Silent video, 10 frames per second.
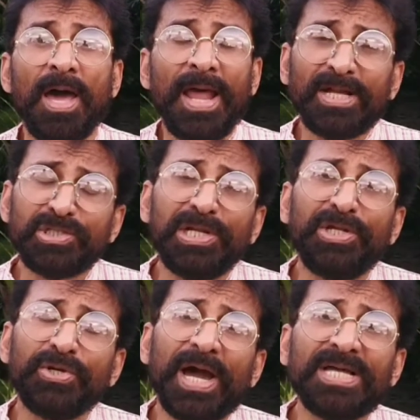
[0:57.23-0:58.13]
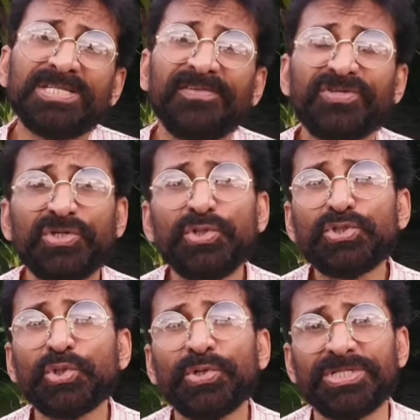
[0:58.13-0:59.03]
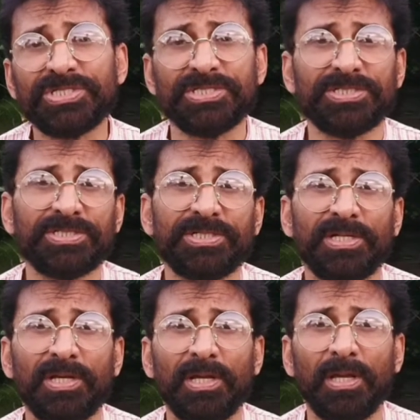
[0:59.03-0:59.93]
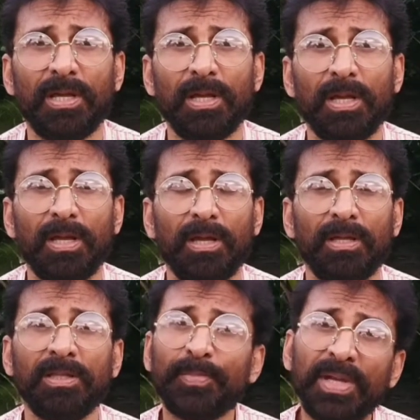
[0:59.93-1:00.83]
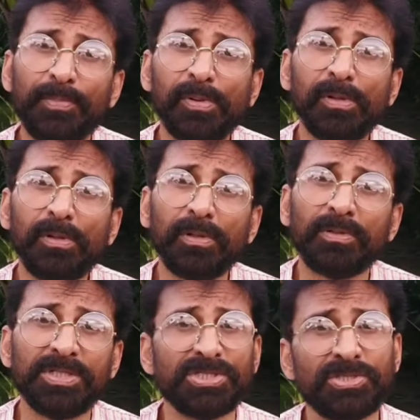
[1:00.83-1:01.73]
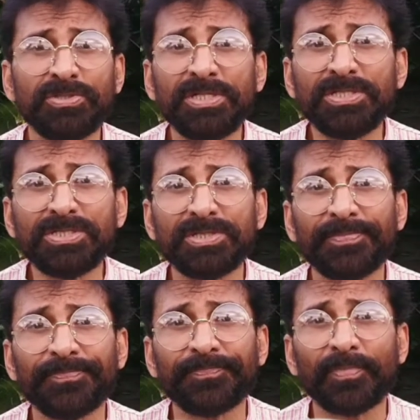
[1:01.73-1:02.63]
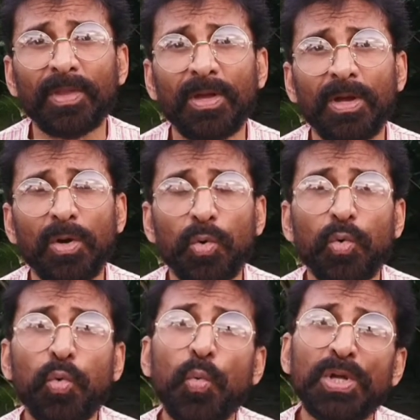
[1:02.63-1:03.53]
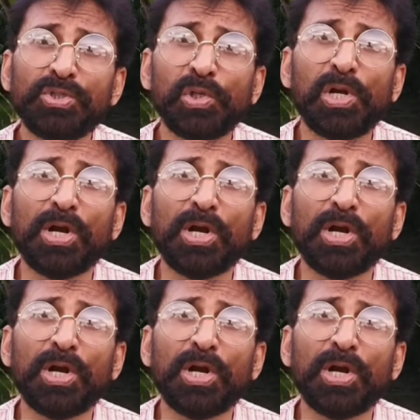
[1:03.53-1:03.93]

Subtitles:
And actually, you guys have two choices. The people, the students who want to